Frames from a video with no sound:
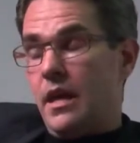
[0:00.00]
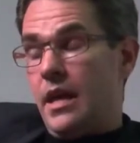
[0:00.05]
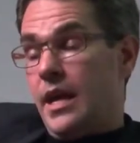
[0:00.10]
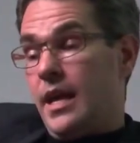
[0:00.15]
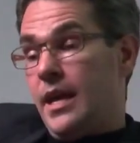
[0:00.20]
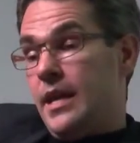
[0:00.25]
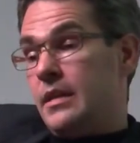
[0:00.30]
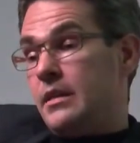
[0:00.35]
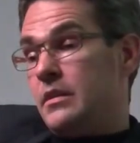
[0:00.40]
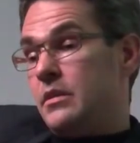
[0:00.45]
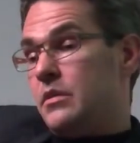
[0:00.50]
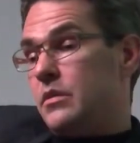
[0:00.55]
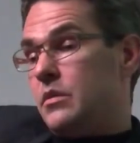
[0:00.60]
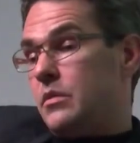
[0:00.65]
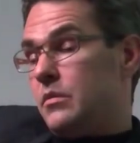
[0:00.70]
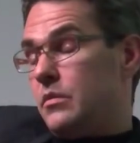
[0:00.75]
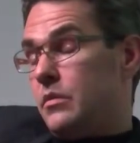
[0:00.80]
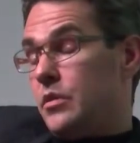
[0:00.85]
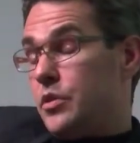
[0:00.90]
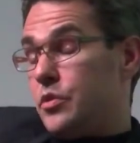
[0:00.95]
And
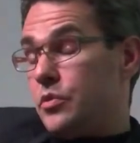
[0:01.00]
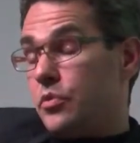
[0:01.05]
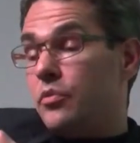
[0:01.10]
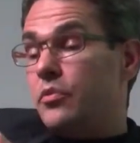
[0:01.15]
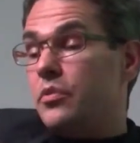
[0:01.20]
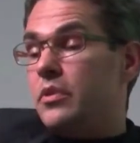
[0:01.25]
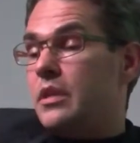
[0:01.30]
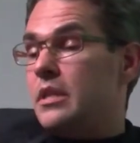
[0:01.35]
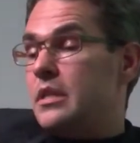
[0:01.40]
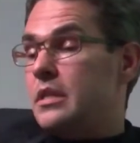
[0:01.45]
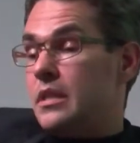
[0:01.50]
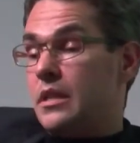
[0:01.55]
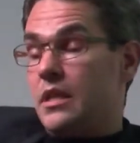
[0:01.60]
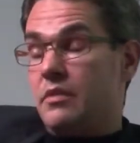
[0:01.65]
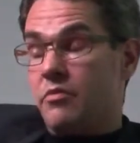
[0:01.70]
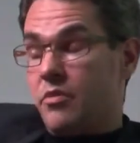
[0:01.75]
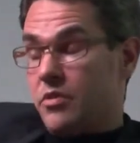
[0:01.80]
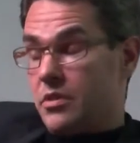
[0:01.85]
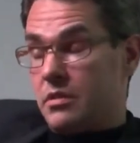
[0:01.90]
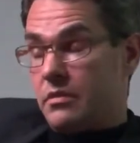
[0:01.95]
the truth is that
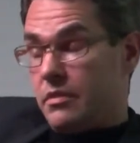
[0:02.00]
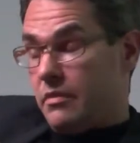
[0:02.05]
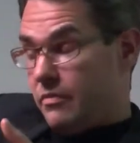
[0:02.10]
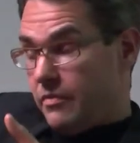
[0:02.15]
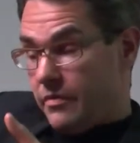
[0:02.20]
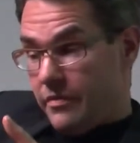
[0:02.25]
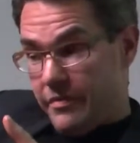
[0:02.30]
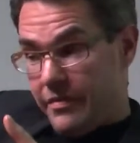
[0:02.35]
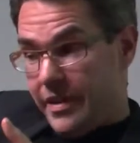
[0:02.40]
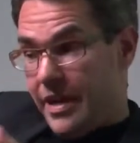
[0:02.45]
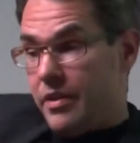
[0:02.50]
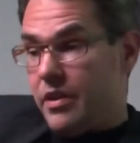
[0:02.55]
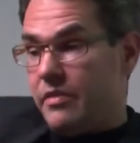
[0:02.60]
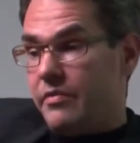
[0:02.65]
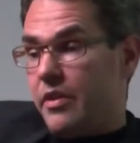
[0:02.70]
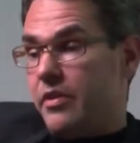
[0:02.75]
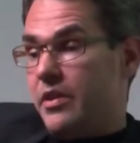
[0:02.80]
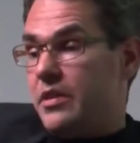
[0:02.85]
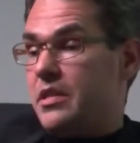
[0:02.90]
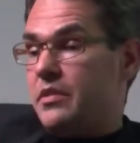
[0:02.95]
it was very,
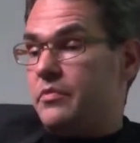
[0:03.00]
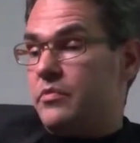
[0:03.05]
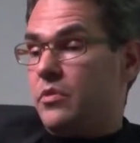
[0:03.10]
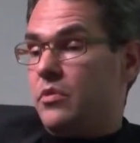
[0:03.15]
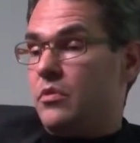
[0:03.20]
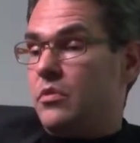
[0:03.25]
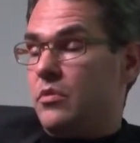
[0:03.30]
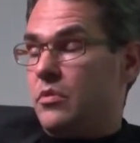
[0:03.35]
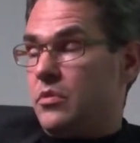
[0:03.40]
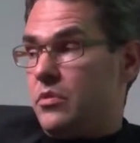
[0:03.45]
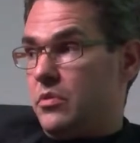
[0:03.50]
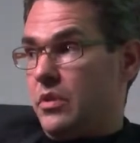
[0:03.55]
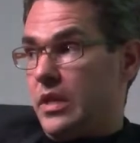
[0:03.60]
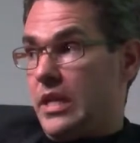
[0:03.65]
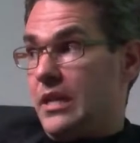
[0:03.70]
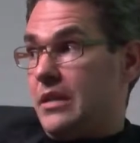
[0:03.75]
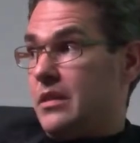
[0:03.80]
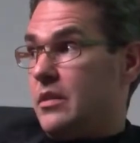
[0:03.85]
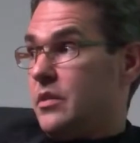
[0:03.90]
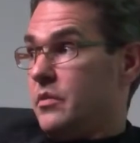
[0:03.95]
very difficult to
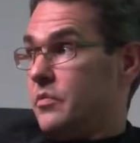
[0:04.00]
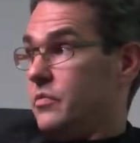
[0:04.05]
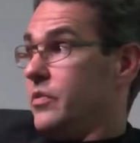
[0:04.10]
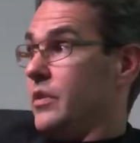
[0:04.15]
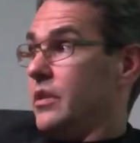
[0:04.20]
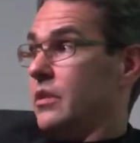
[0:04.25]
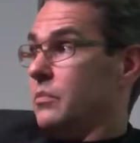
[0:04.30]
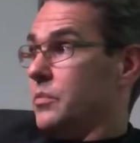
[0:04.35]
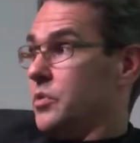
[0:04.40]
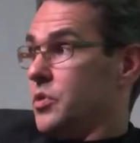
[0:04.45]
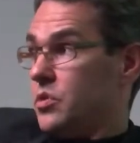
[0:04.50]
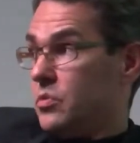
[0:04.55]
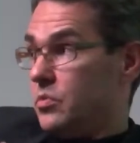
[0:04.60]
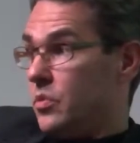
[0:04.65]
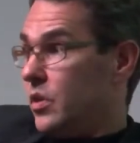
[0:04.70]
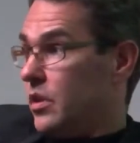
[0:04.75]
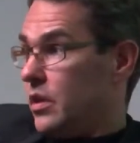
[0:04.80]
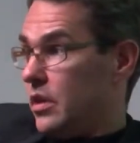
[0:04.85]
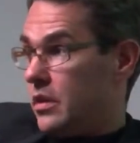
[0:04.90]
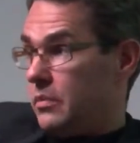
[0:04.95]
get the film to
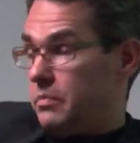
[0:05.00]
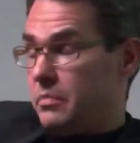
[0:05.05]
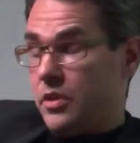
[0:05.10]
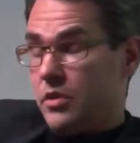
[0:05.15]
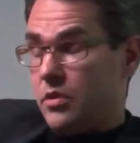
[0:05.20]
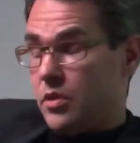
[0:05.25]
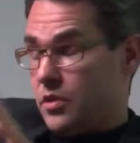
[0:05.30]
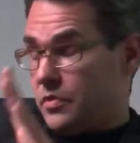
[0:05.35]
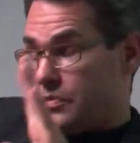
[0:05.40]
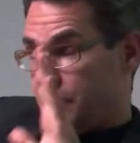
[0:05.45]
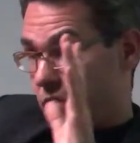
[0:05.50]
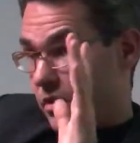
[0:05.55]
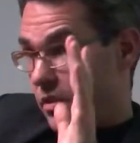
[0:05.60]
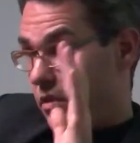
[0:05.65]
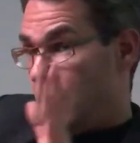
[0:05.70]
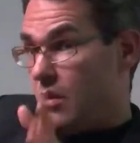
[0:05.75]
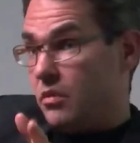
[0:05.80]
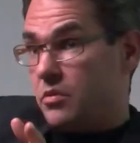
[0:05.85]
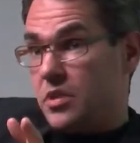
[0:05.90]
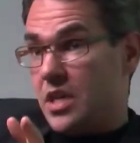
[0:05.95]
work, because for a
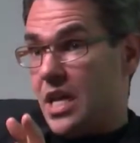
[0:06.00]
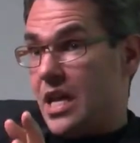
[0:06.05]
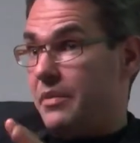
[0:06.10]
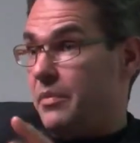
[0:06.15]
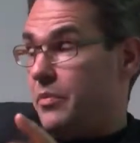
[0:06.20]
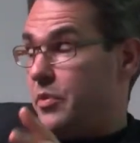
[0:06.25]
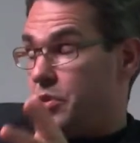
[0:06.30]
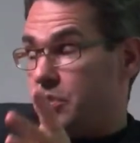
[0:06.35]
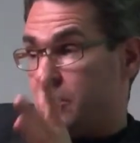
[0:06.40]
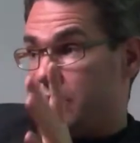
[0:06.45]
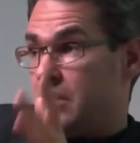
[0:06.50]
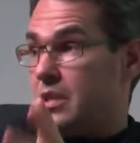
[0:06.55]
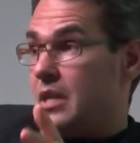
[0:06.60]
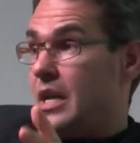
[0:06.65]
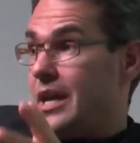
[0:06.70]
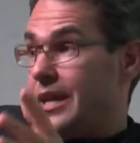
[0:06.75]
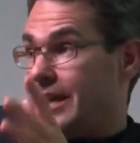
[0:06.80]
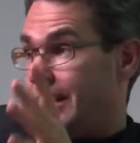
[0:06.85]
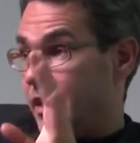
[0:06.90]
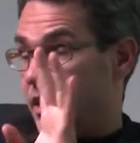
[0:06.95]
long time it was just
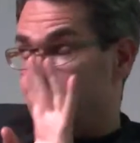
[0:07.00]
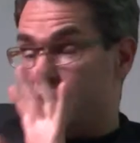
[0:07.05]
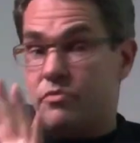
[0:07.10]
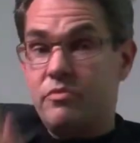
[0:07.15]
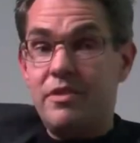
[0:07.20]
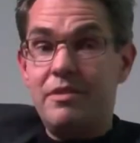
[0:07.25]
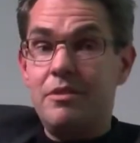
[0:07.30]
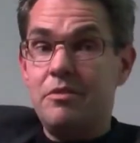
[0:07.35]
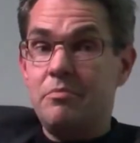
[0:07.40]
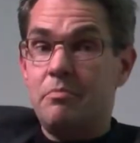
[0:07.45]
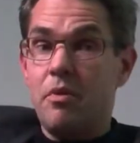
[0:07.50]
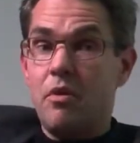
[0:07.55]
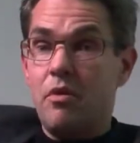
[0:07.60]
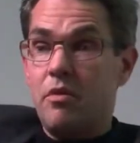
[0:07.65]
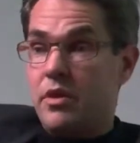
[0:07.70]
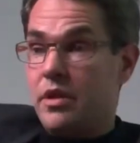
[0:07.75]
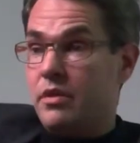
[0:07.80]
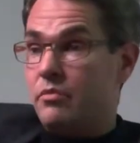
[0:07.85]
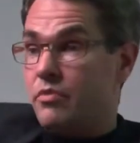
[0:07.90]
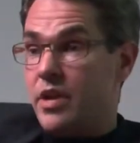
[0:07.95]
like an extremely
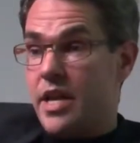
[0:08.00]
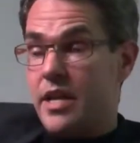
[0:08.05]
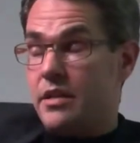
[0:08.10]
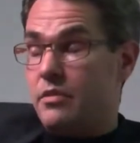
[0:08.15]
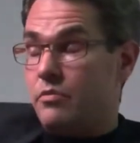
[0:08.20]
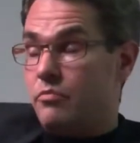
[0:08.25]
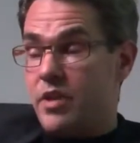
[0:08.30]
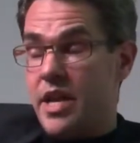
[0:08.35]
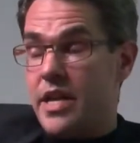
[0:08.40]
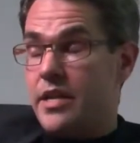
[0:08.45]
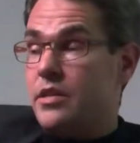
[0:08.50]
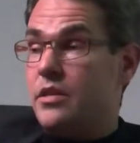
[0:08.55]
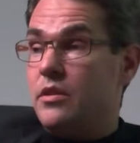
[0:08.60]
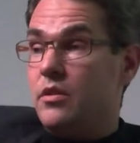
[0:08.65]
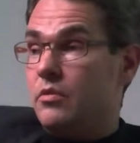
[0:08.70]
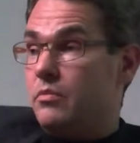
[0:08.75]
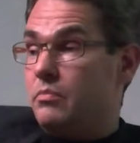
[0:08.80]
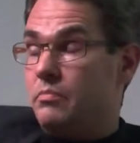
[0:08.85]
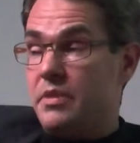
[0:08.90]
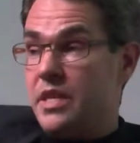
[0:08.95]
boring radio, radio
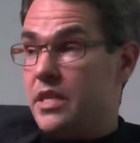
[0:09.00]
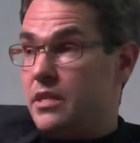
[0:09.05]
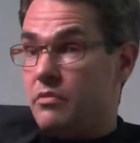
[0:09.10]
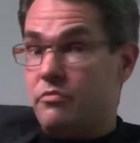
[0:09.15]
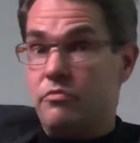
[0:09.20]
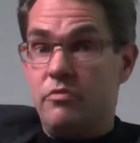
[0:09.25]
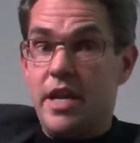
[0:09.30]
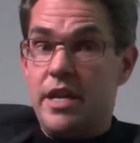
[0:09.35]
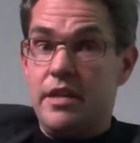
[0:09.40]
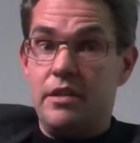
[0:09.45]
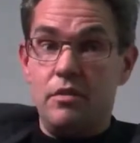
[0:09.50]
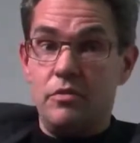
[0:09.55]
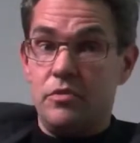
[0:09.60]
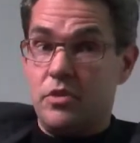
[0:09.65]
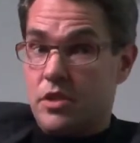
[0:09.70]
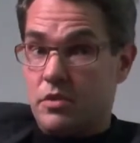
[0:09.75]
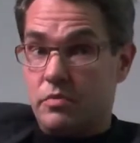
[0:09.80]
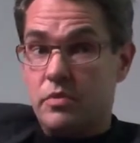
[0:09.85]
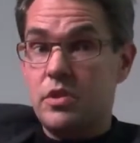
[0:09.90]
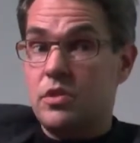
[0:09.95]
piece of radio,
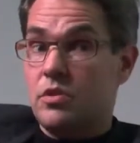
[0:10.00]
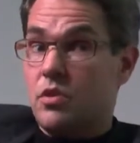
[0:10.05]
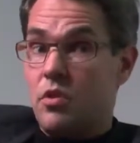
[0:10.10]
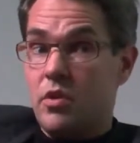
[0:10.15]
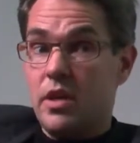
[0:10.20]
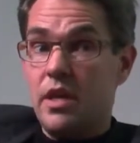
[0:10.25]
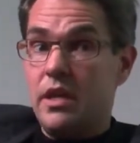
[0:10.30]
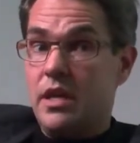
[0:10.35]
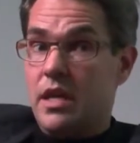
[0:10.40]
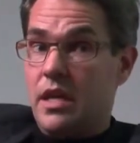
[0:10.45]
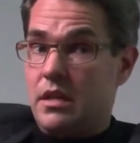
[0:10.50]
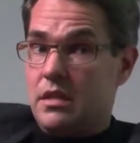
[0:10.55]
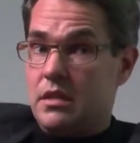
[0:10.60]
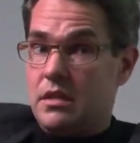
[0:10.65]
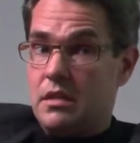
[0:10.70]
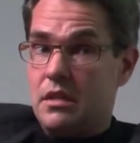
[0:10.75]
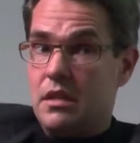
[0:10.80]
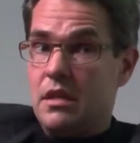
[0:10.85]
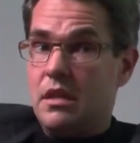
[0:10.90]
just with talking heads.